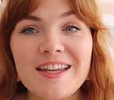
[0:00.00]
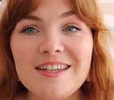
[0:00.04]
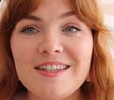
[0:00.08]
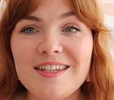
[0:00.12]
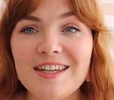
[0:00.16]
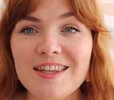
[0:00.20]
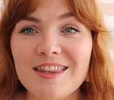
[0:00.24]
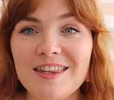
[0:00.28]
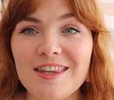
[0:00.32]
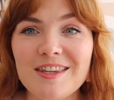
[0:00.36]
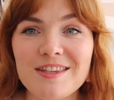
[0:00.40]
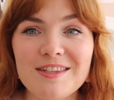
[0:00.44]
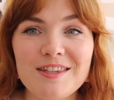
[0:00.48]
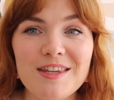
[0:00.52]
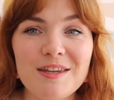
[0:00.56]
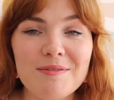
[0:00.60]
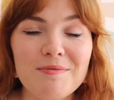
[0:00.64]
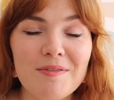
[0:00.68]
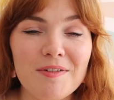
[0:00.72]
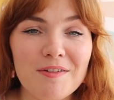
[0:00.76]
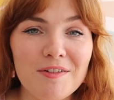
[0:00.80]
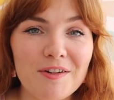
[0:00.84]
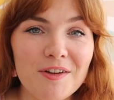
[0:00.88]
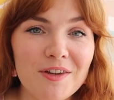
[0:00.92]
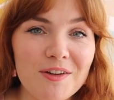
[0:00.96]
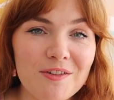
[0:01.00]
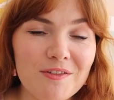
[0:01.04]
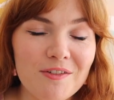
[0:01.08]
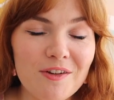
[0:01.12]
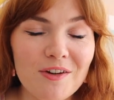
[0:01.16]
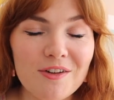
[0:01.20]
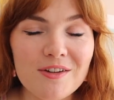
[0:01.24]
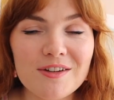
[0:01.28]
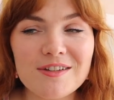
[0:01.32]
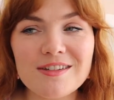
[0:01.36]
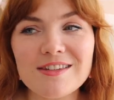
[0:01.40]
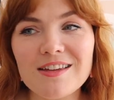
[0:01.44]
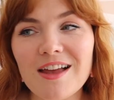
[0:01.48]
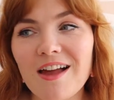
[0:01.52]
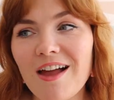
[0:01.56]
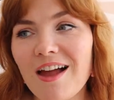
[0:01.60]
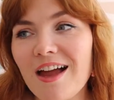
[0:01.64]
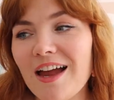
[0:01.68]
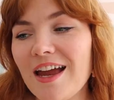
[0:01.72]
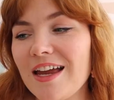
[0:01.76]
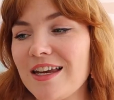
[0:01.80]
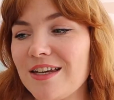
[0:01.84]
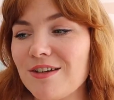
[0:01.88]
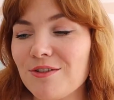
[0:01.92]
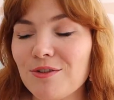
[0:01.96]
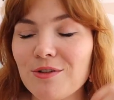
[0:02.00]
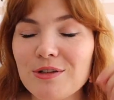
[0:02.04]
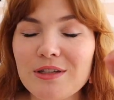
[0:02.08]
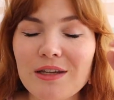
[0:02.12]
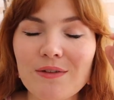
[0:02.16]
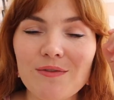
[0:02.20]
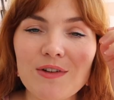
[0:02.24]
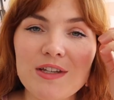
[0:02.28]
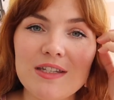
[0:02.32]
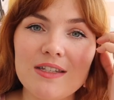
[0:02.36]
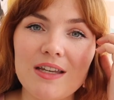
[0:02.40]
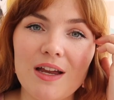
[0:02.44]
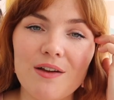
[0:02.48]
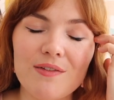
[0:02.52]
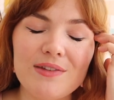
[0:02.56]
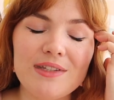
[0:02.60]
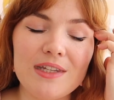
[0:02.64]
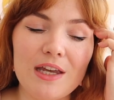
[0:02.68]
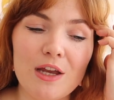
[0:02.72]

did the zipper on the wrong side all this other stuff.